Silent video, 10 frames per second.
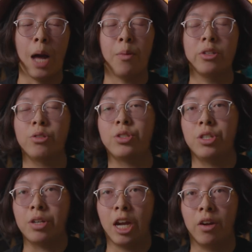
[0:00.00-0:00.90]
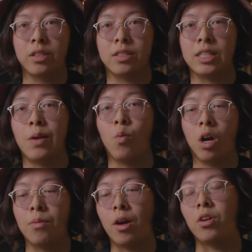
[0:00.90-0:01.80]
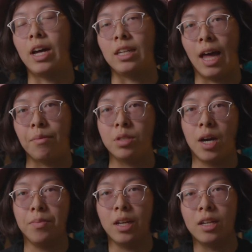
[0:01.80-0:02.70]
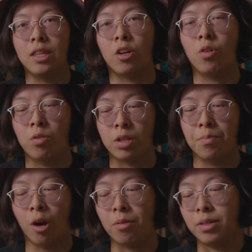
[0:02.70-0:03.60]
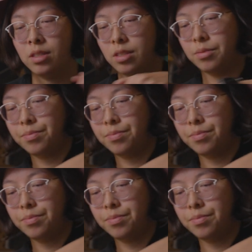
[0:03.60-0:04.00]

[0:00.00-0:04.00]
I'm also still carrying the same water bottle and laptop in their own compartments.